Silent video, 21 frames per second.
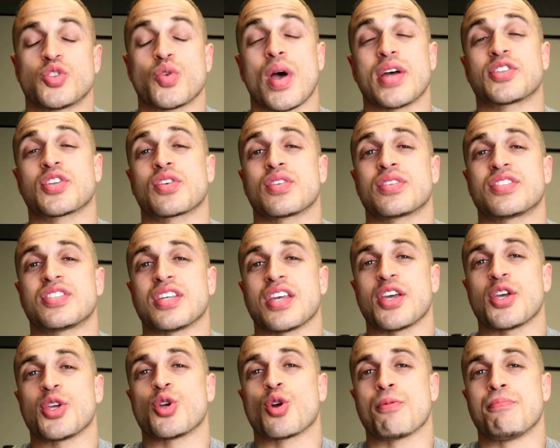So as you can
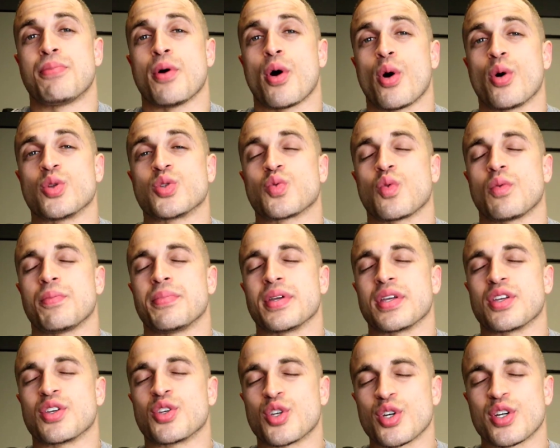see, your bones will be
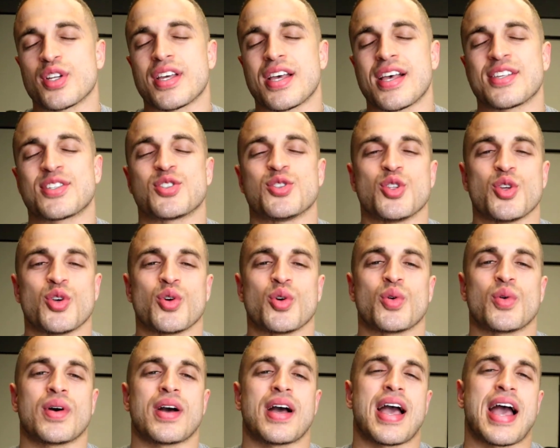good as new
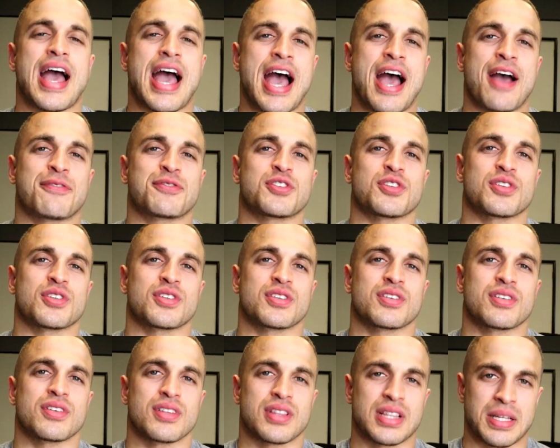after
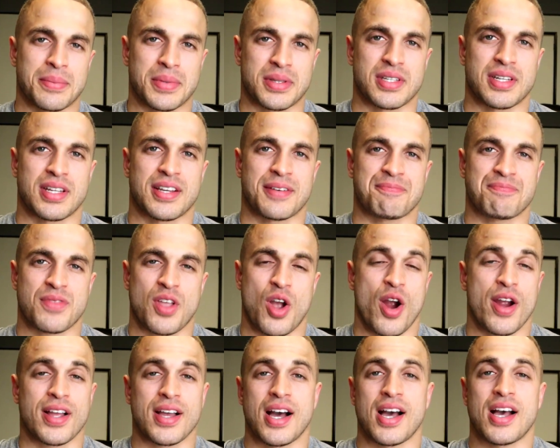limb lengthening.
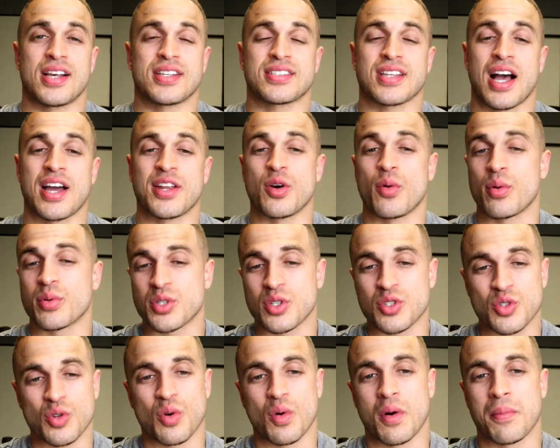All right, guys, I know it was
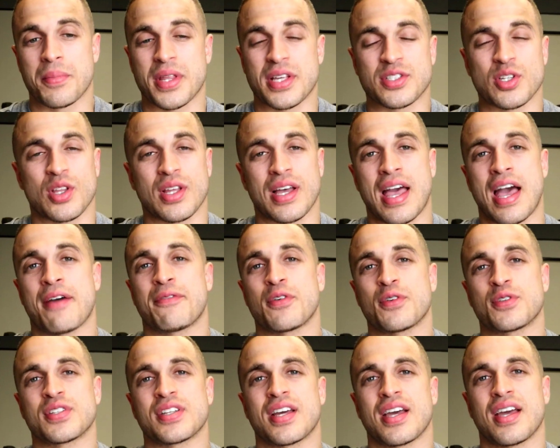a short one, but that's all I have for
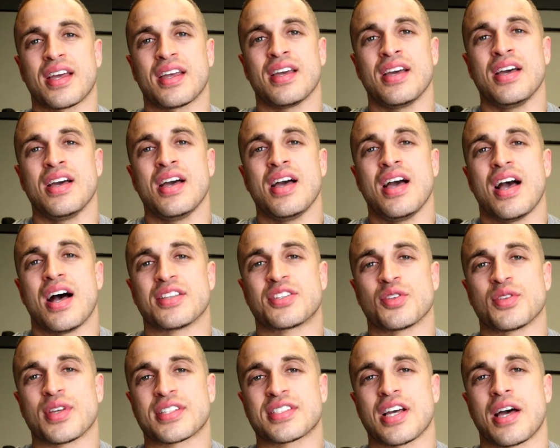you today.
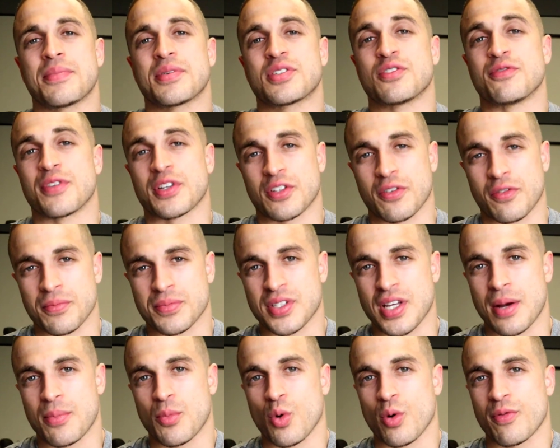Until next time, this is Victor from
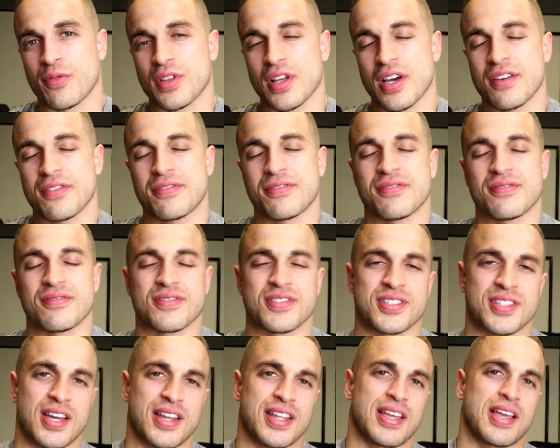Cyborg four Life,
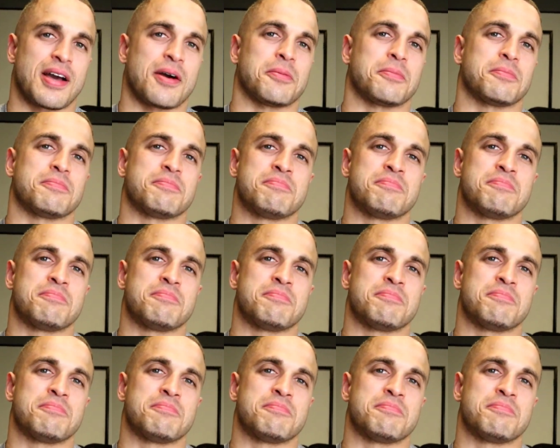signing out.